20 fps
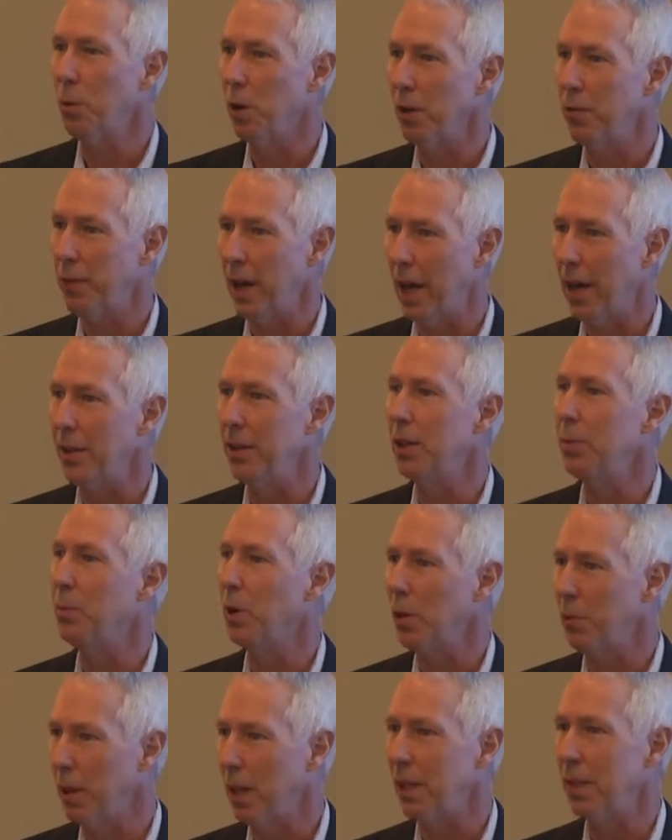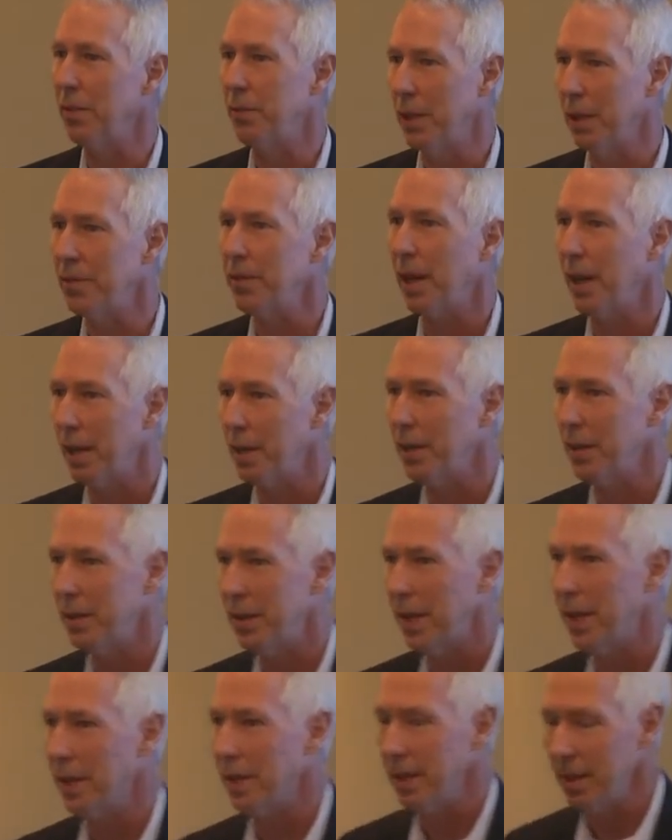more value, more relevance out of the
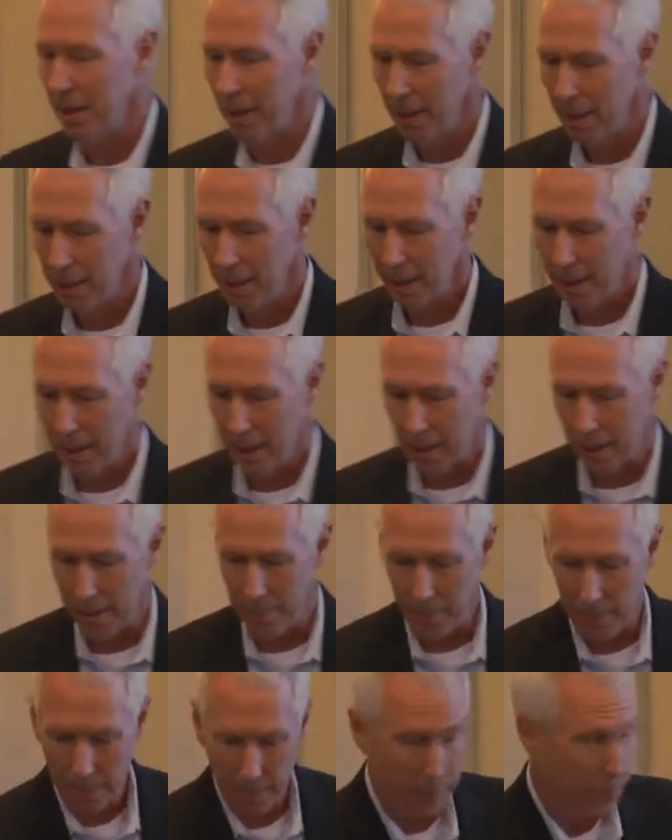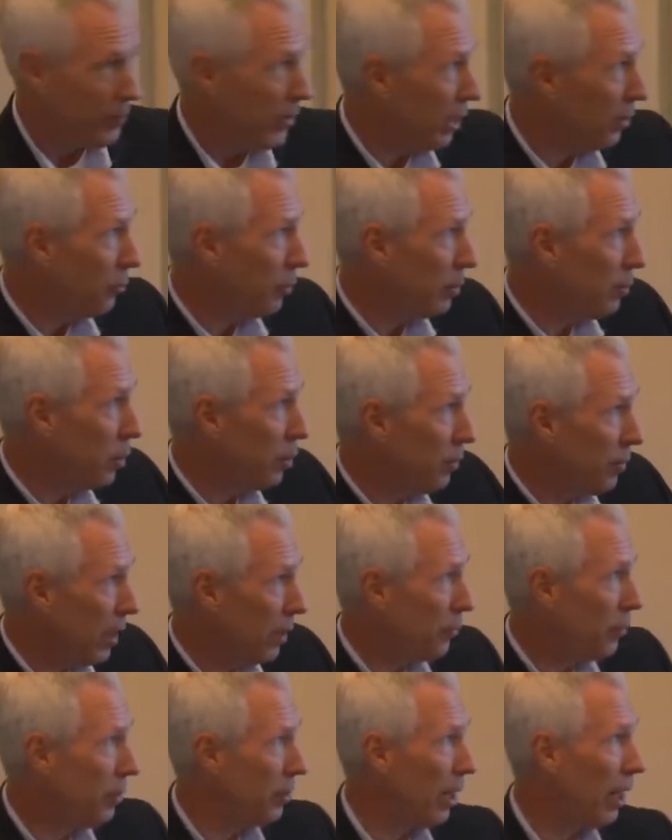data as we move
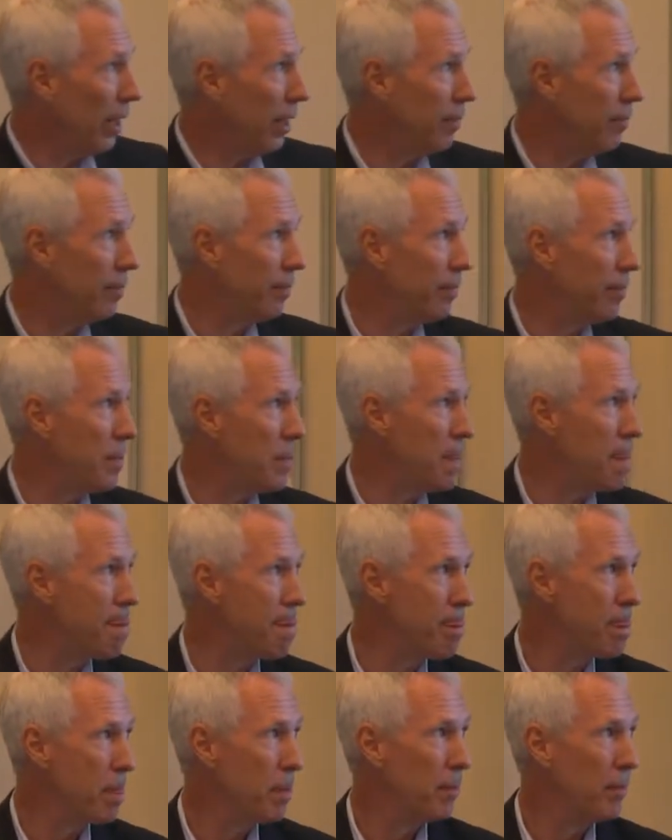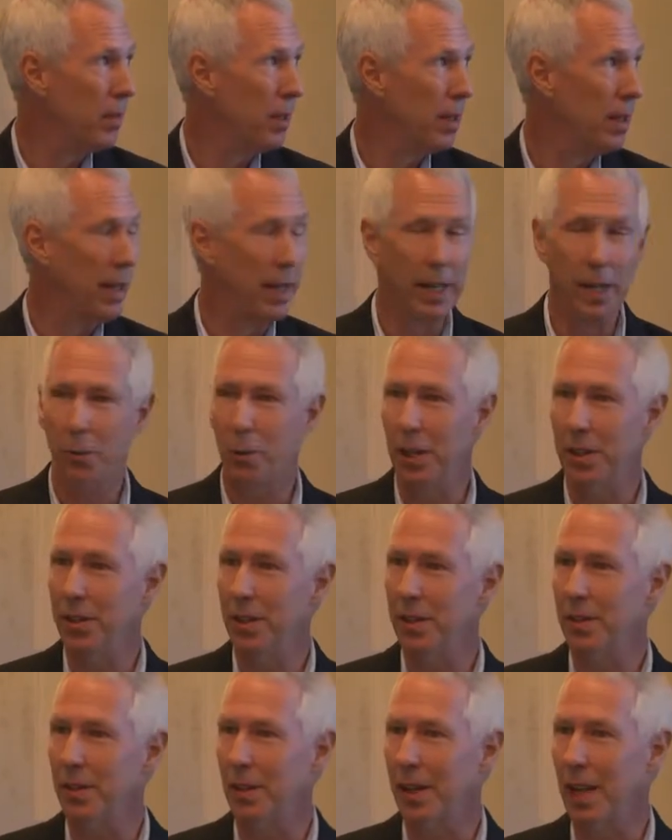left to right. Any
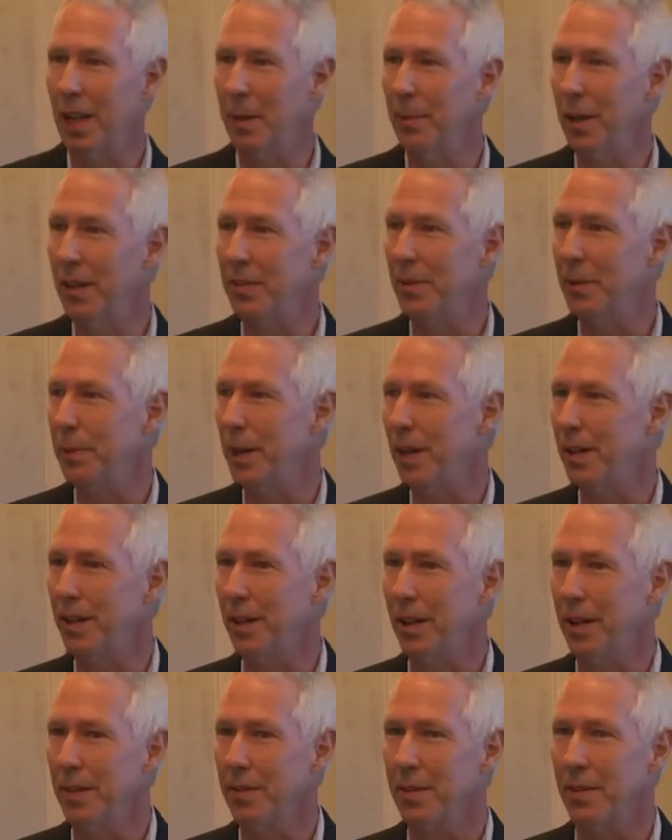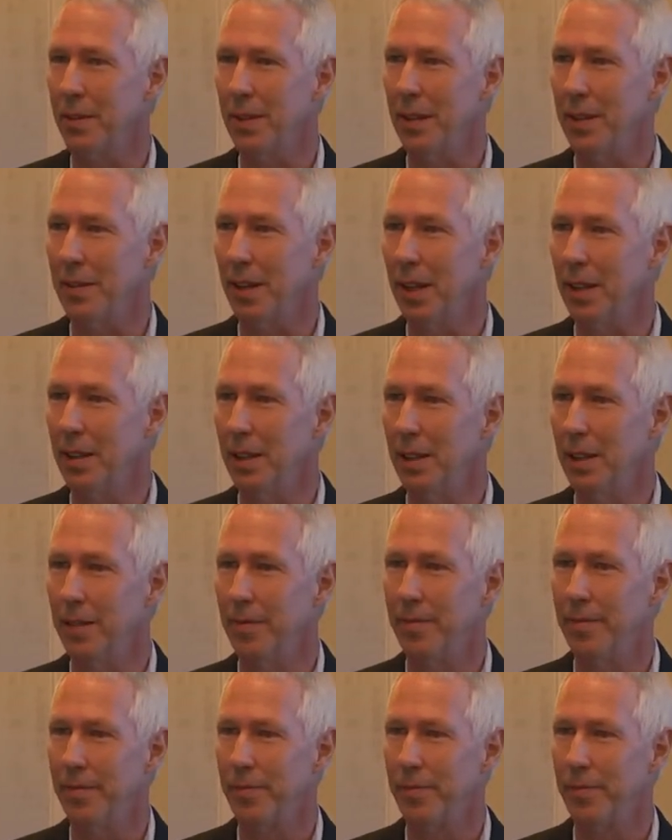questions or comments about this idea?